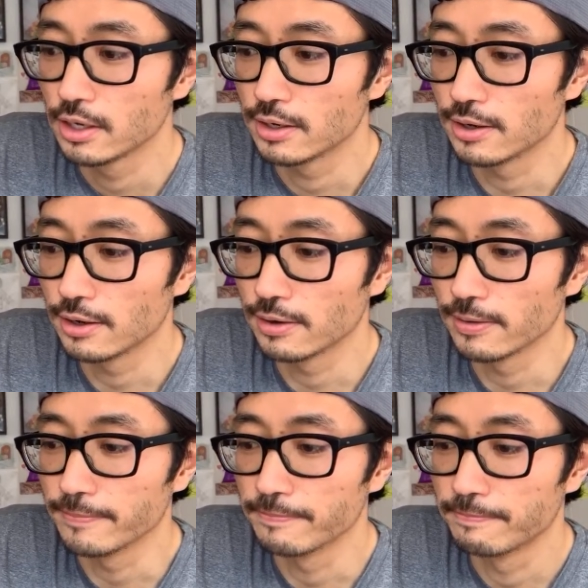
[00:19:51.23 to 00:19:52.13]

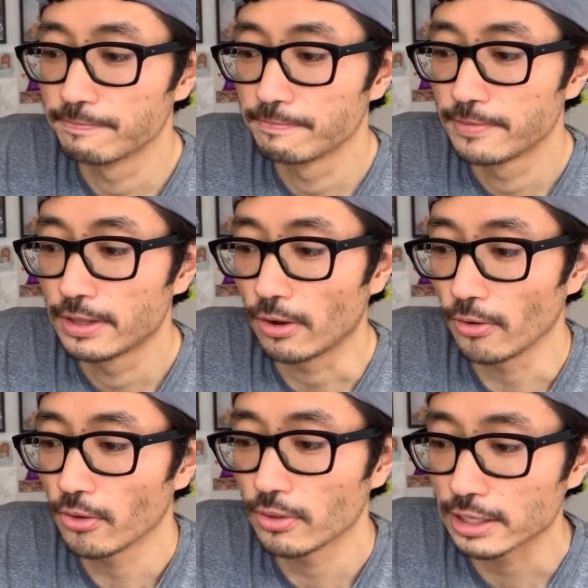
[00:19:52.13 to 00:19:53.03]

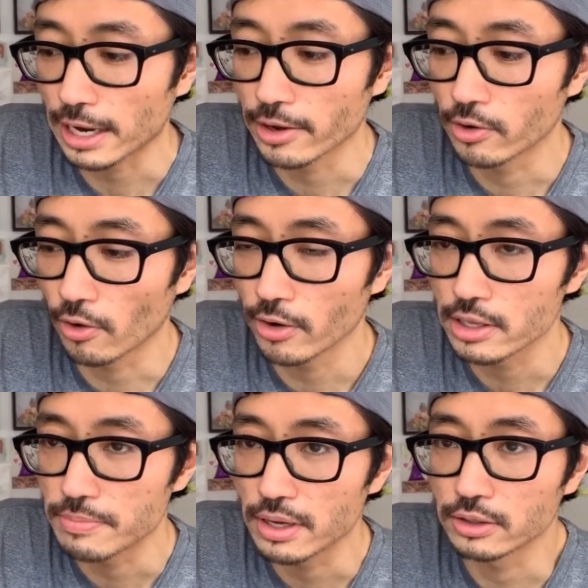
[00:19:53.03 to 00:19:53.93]
Although like I had already
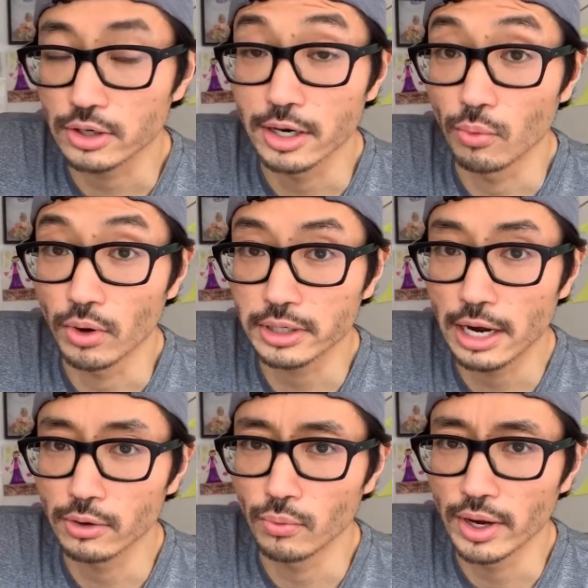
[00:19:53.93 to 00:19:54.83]
been trying to work
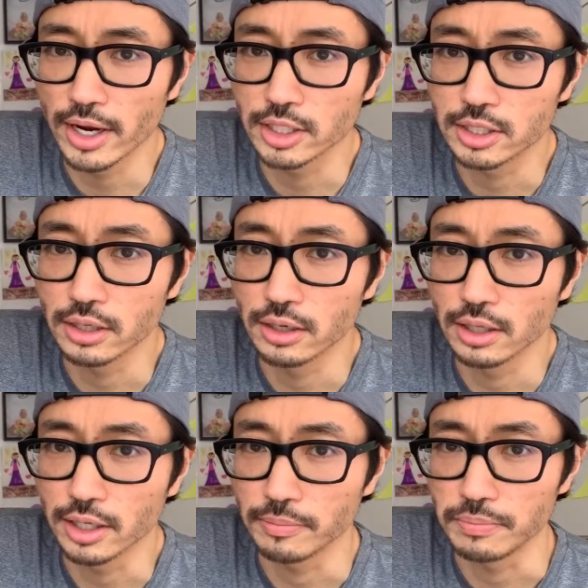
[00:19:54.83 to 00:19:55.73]
out a way to
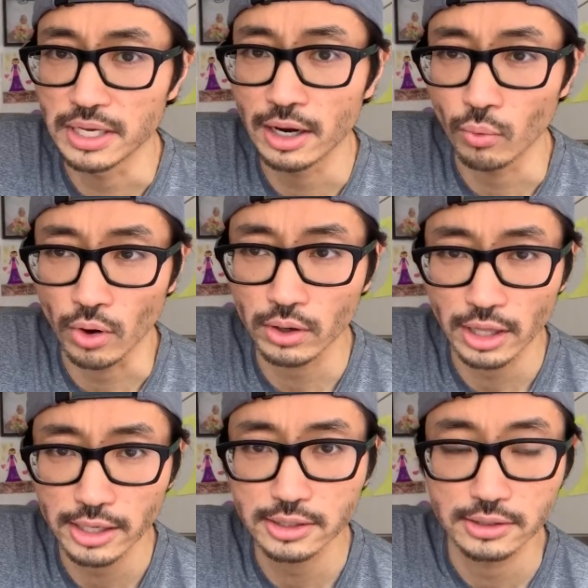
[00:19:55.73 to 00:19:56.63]
like be at work
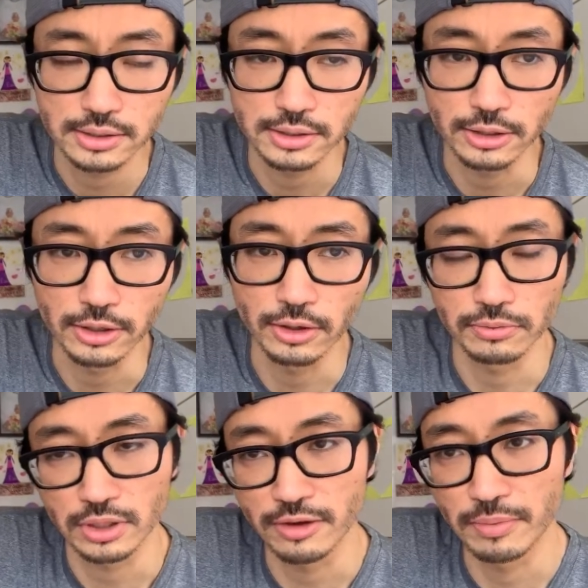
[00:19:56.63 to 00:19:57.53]
less, you know,
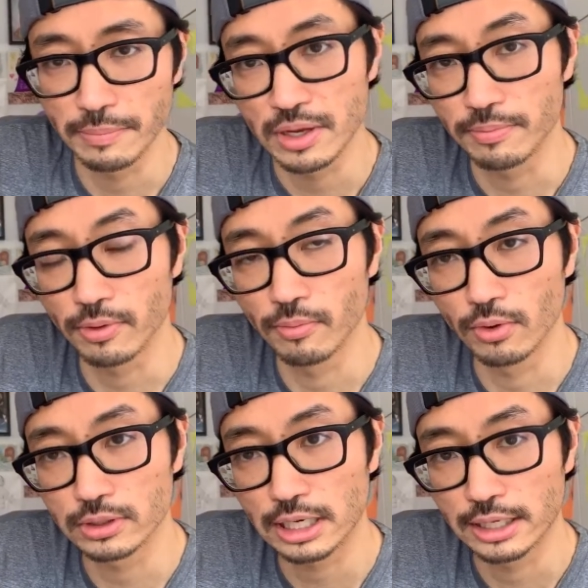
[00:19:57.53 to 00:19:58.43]
give my people
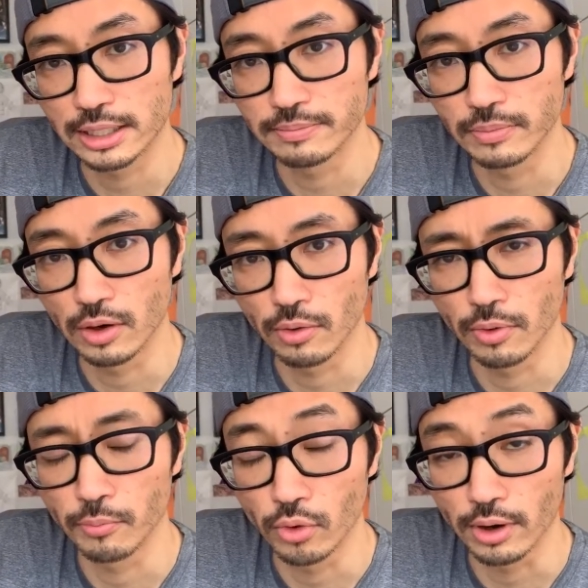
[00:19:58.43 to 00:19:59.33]
more time or more